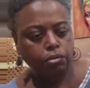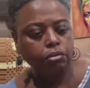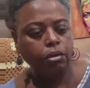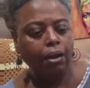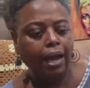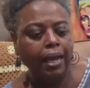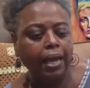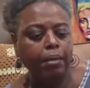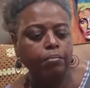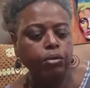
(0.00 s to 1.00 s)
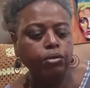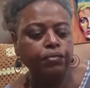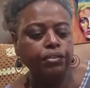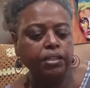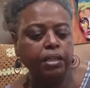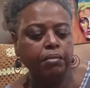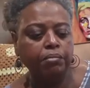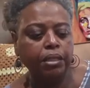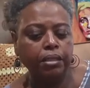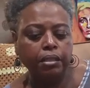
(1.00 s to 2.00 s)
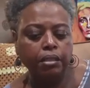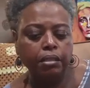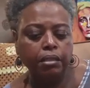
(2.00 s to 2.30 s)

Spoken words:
You know, I had movers help me.